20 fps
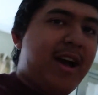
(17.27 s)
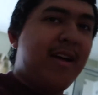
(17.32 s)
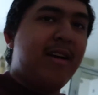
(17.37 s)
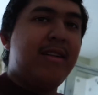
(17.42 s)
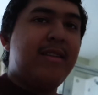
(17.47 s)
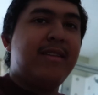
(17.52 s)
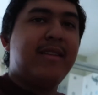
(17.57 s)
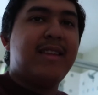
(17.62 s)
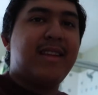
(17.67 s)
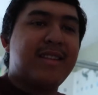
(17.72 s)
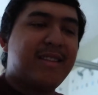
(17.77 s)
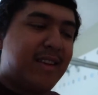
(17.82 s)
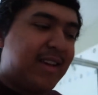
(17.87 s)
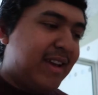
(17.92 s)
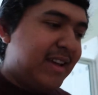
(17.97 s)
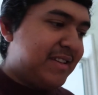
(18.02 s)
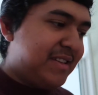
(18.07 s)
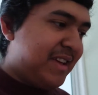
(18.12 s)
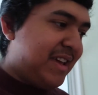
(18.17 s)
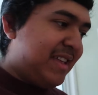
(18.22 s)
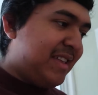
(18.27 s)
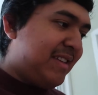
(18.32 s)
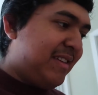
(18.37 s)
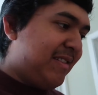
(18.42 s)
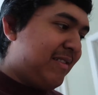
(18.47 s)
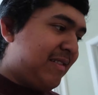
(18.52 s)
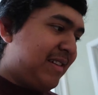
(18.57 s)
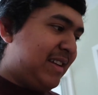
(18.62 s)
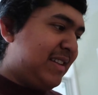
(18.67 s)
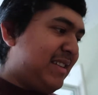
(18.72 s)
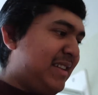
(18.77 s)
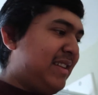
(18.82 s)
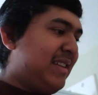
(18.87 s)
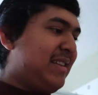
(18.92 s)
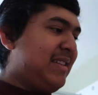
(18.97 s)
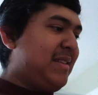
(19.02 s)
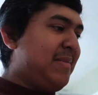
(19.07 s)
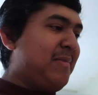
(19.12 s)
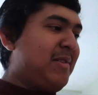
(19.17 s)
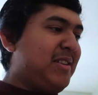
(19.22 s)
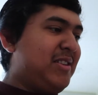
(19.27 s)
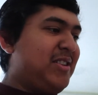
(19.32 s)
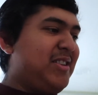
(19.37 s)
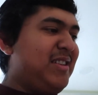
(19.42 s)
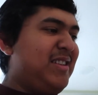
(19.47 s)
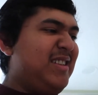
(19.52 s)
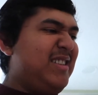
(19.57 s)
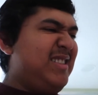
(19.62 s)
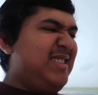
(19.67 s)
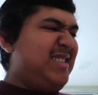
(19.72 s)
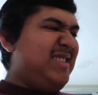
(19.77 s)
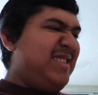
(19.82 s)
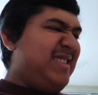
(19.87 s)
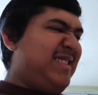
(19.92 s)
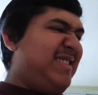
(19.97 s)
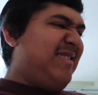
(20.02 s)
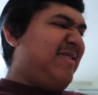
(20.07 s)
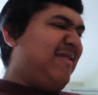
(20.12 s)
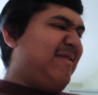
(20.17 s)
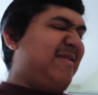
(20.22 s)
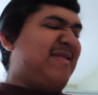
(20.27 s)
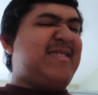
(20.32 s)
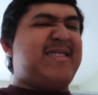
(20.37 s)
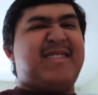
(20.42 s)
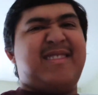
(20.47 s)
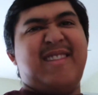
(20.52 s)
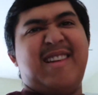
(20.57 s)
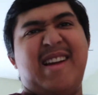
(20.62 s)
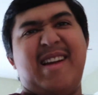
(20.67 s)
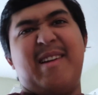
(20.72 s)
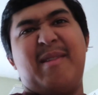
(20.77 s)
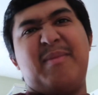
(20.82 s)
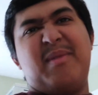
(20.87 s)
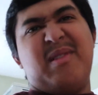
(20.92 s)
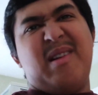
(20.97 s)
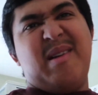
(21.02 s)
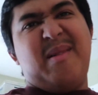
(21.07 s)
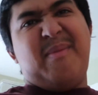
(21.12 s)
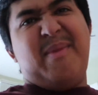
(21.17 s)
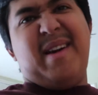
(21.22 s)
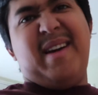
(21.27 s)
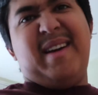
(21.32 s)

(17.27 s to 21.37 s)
That's all you guys get. You don't guys get to see much. You know, all right, I'll be right